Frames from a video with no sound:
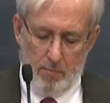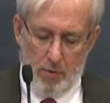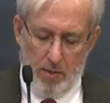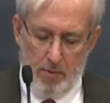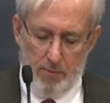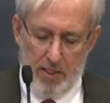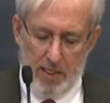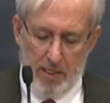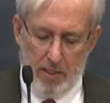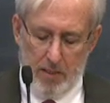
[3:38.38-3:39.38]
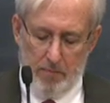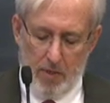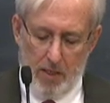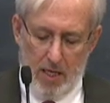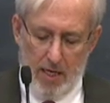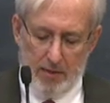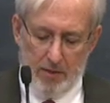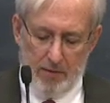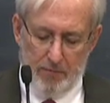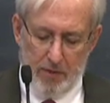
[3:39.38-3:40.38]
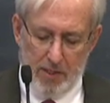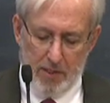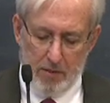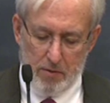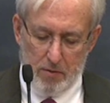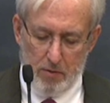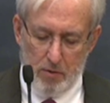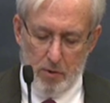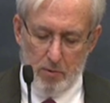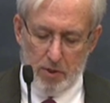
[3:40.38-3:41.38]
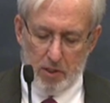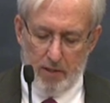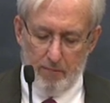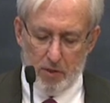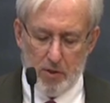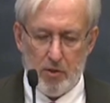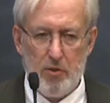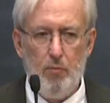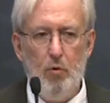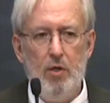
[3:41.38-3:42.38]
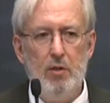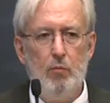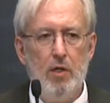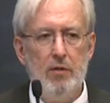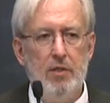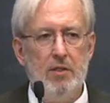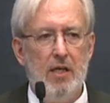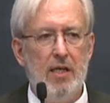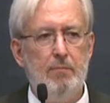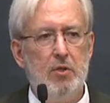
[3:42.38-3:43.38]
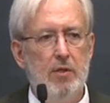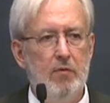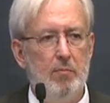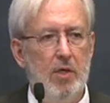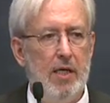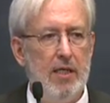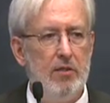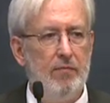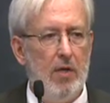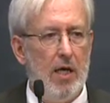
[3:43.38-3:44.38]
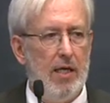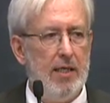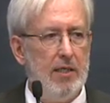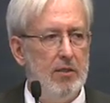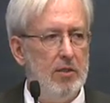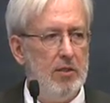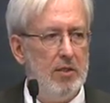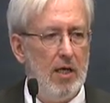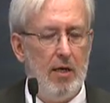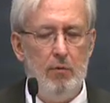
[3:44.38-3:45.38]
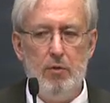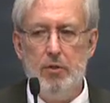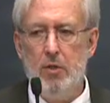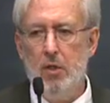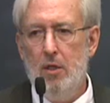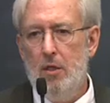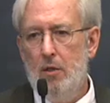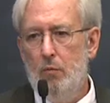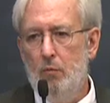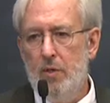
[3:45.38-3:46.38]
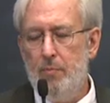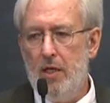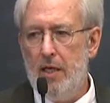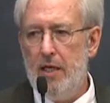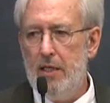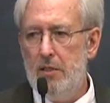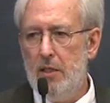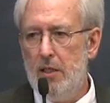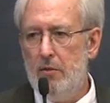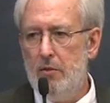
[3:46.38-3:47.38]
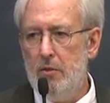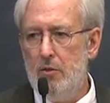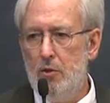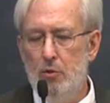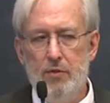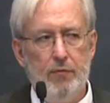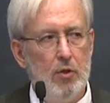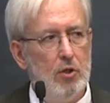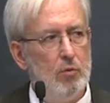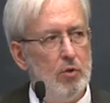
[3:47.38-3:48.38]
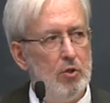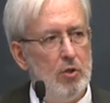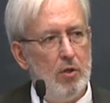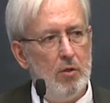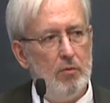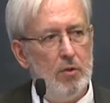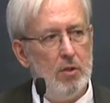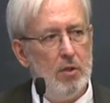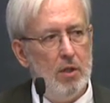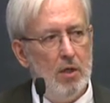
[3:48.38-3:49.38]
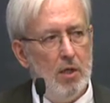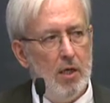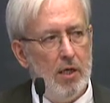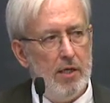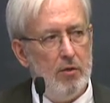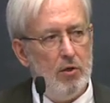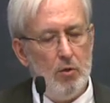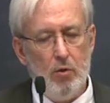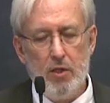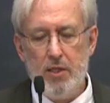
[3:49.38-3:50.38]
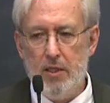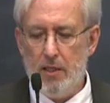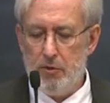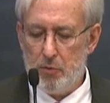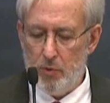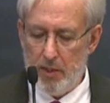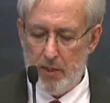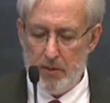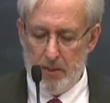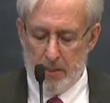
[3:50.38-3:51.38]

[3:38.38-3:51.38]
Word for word: Probably uh, a lot of the news coverage this morning where the tapes of the planes flying into the towers were replayed and uh, news footage was shown uh, in New York and elsewhere